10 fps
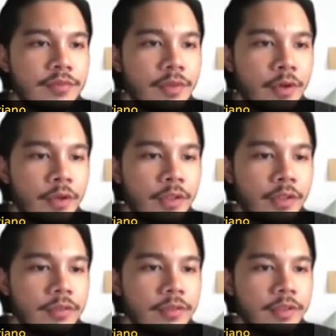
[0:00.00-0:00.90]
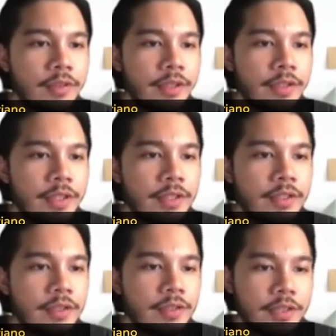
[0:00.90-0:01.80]
All. Think
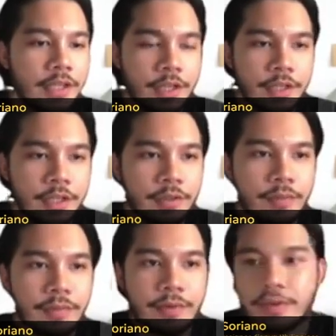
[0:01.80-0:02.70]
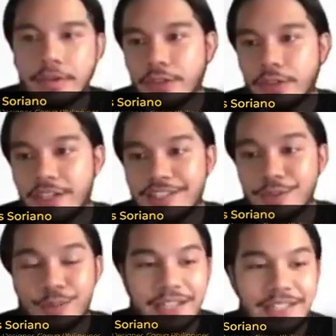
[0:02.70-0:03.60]
here. I found the grids
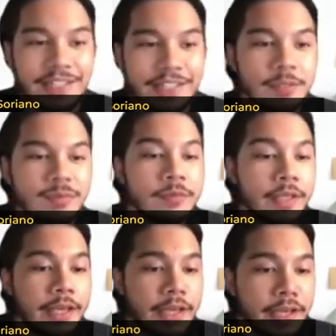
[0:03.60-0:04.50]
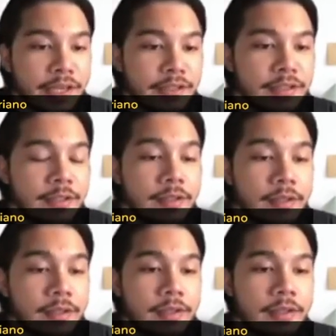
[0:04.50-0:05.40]
already, and
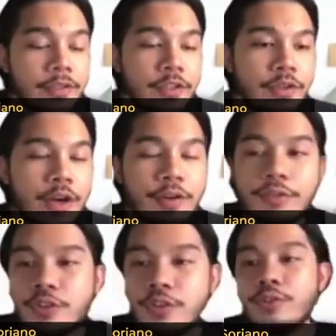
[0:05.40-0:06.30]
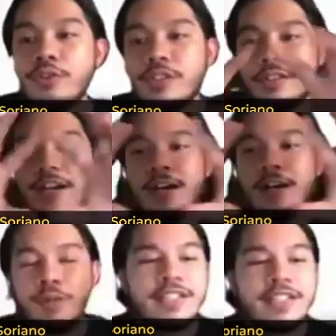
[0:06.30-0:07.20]
you know those
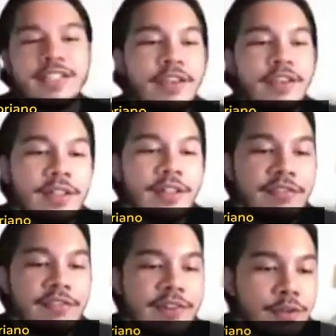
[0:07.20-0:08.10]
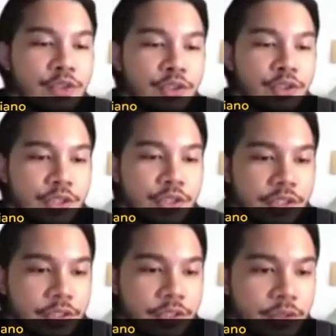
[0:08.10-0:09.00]
rectangular
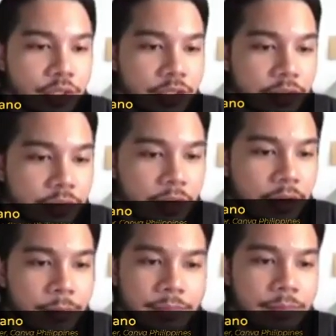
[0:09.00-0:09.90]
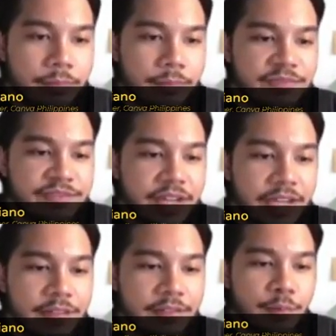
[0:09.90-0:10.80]
vouchers that you can
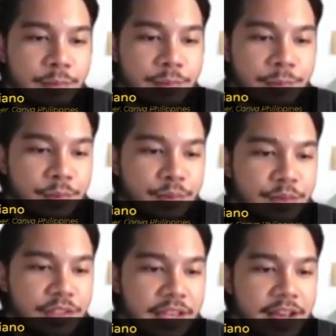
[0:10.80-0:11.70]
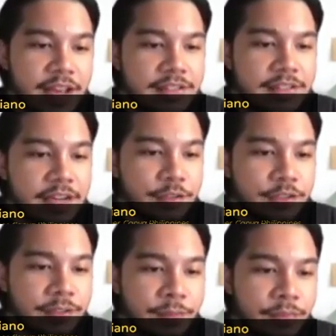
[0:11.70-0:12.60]
find when people hand out
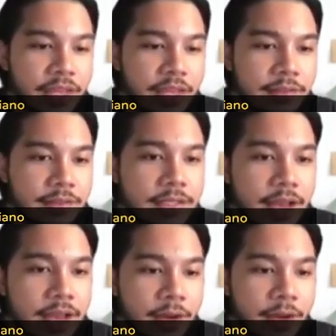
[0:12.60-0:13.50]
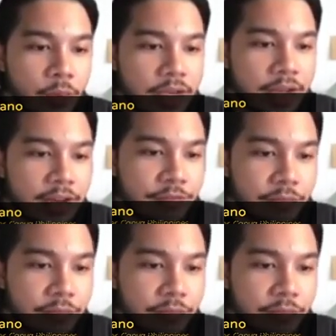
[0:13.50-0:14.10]
some things. I want to have